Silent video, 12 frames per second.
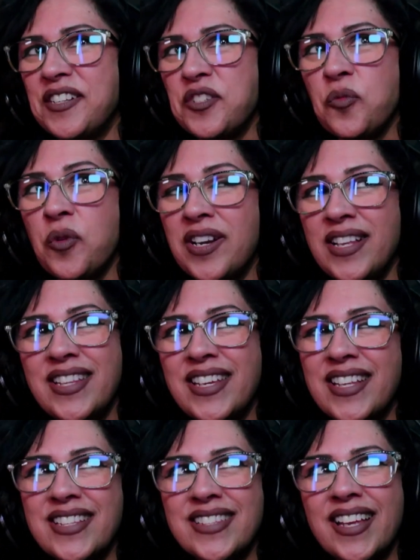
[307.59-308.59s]
There's one, I
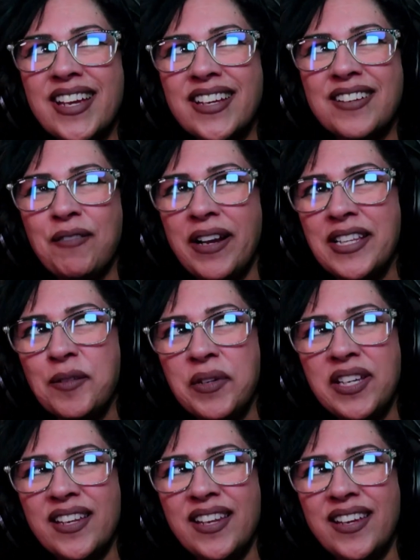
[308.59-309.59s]
think it's like right in the
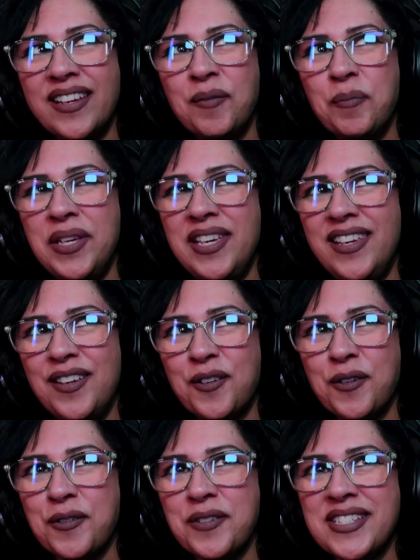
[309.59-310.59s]
beginning, B
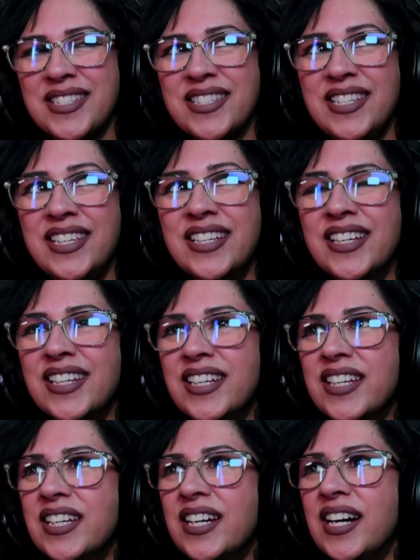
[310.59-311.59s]
or C,
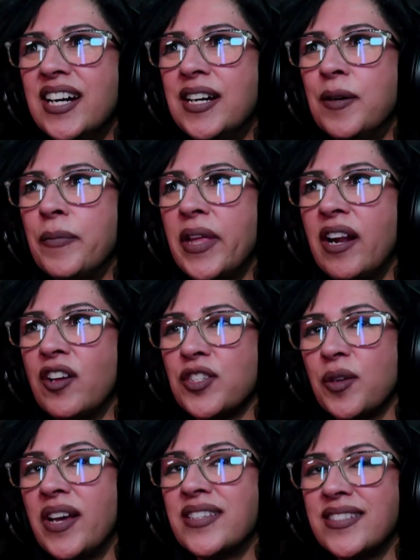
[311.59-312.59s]
that
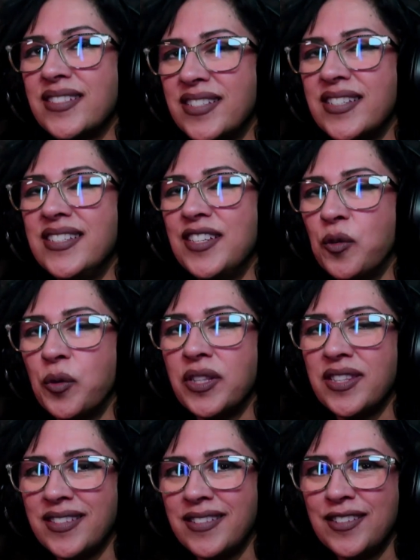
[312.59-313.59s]
also has to deal
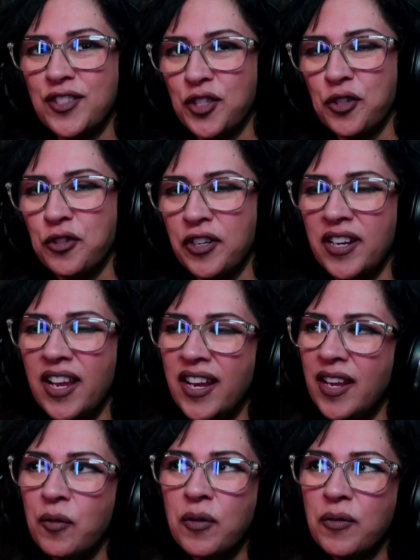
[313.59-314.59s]
with children,
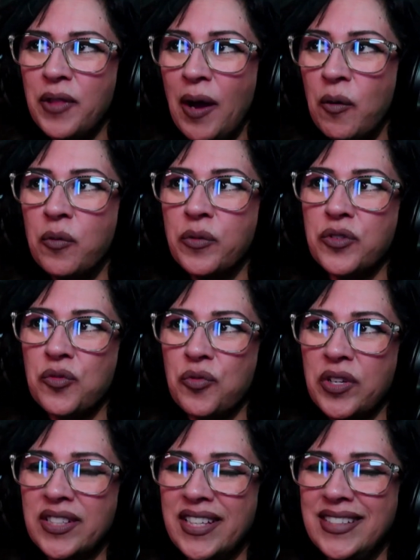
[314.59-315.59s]
and that one was
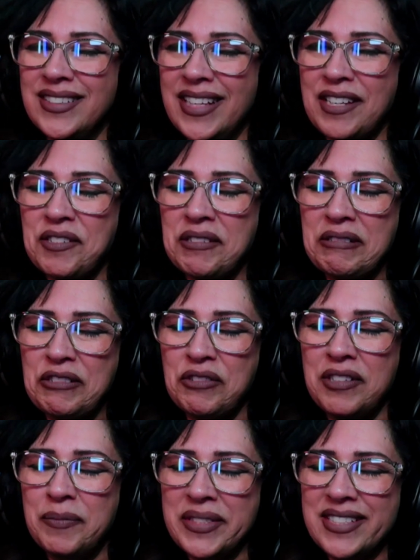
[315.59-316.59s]
really like
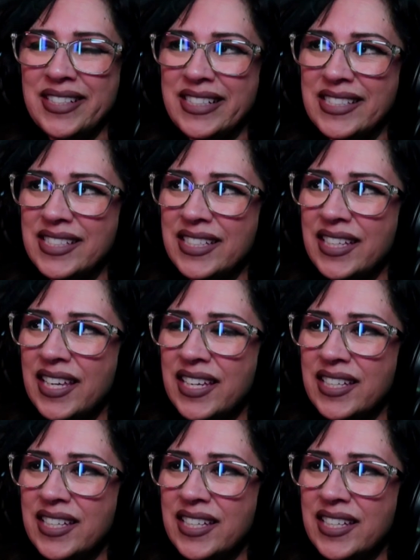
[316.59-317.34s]
traumatizing.